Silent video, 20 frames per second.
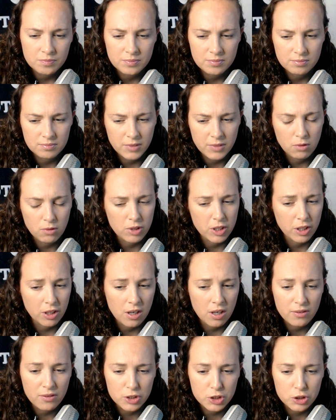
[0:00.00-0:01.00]
They're running
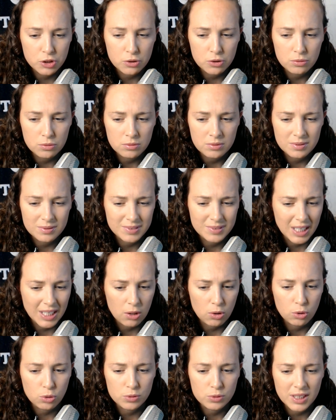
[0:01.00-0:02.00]
cover 2 that
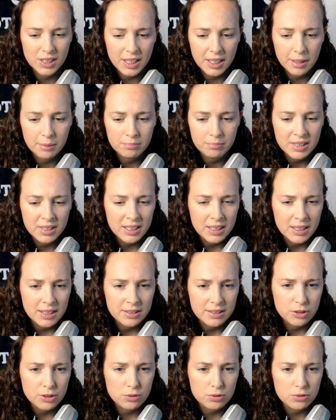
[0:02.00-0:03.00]
whole time.
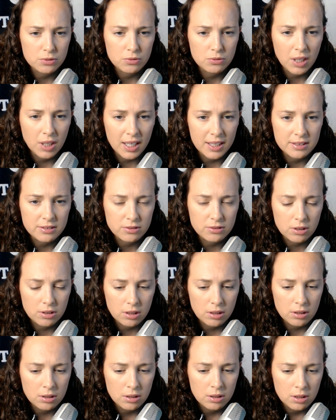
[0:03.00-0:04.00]
Those two guys
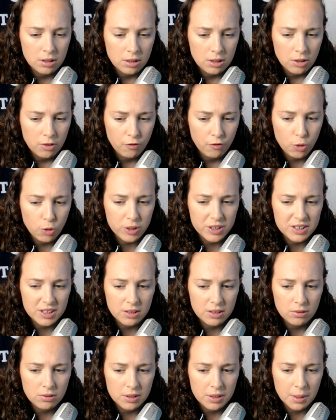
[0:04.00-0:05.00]
are focusing
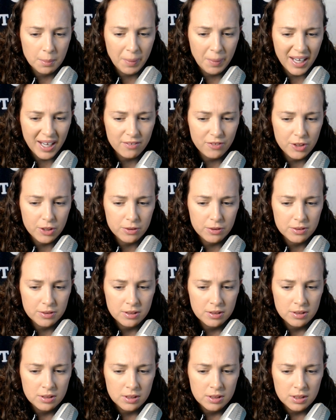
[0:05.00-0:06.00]
on the backfield.
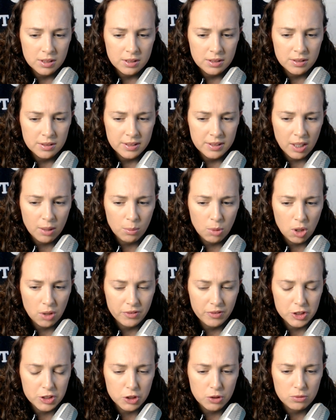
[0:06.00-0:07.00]
Now Marvin
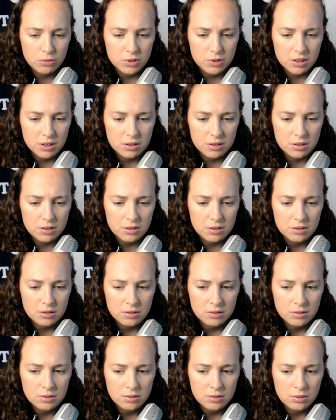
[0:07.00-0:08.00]
Jones is
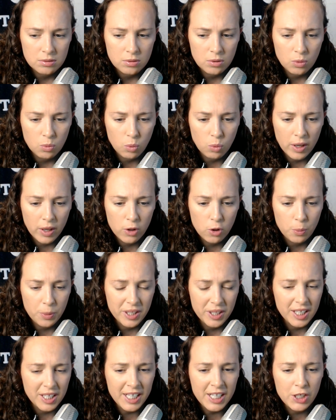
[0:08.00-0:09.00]
wide open,
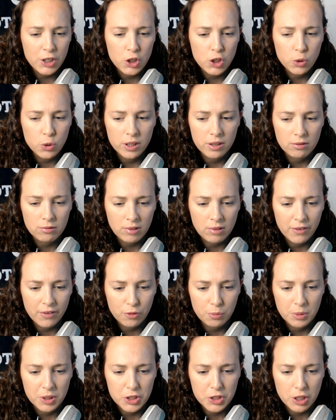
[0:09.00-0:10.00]
and he knew it right from
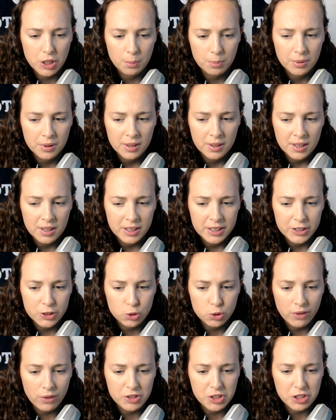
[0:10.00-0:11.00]
the jump. And
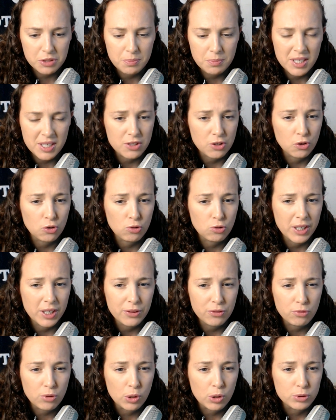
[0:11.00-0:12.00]
Trevor just makes a great
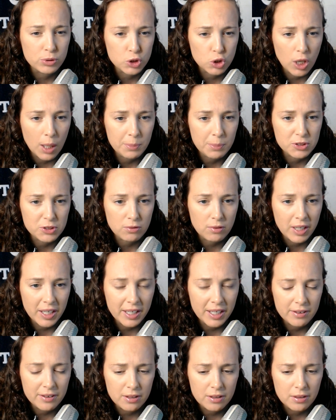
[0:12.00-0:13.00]
throw and drops it right
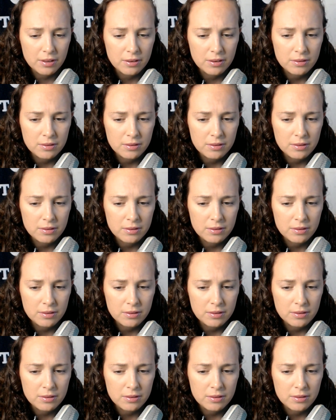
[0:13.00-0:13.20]
in the